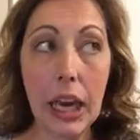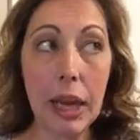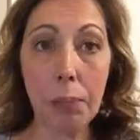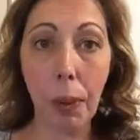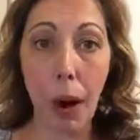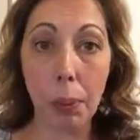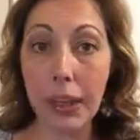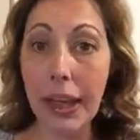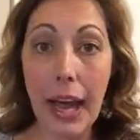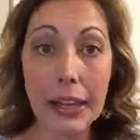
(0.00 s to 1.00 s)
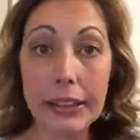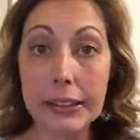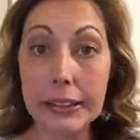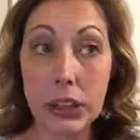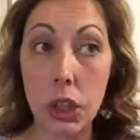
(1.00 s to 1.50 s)
It probably
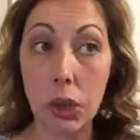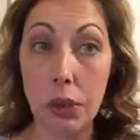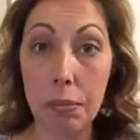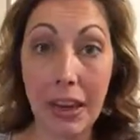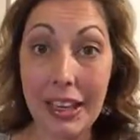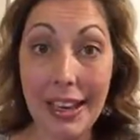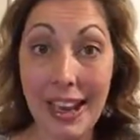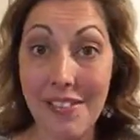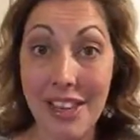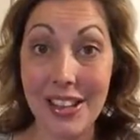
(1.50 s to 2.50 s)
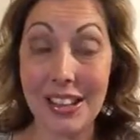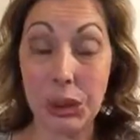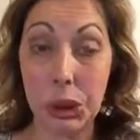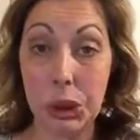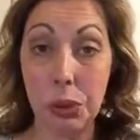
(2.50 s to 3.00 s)
has, it might not have
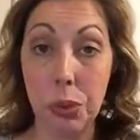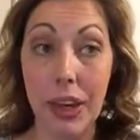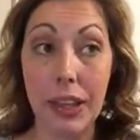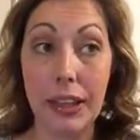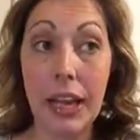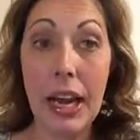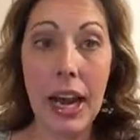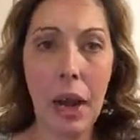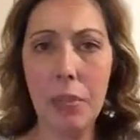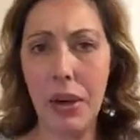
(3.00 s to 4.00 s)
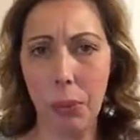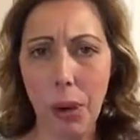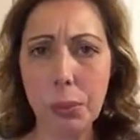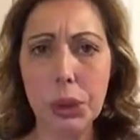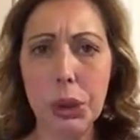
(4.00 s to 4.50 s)
anything to do with how many
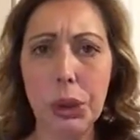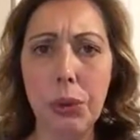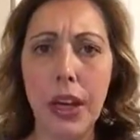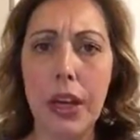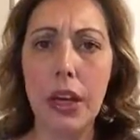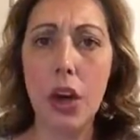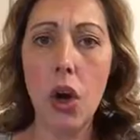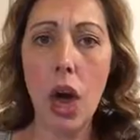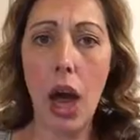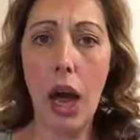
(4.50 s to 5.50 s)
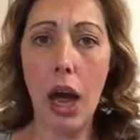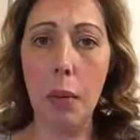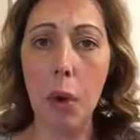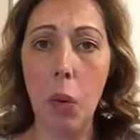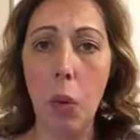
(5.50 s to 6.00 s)
reps you're doing,
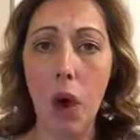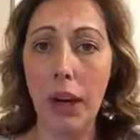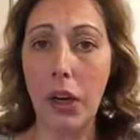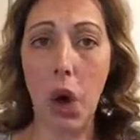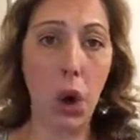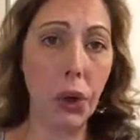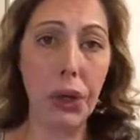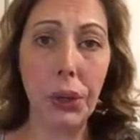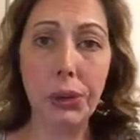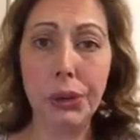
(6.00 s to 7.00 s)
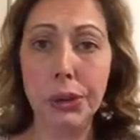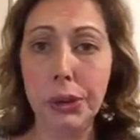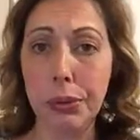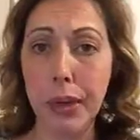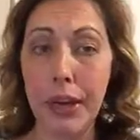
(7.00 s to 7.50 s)
what cardio you're
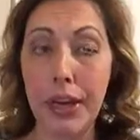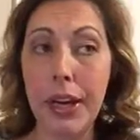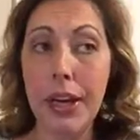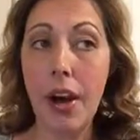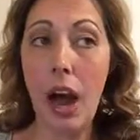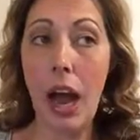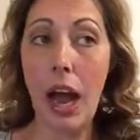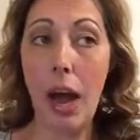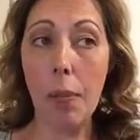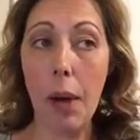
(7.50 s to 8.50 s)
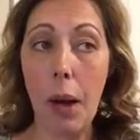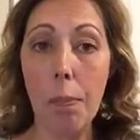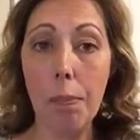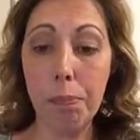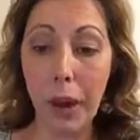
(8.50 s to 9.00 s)
doing,
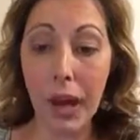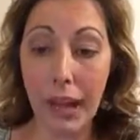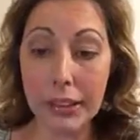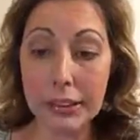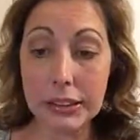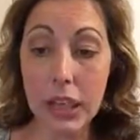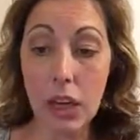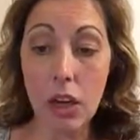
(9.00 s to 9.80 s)
but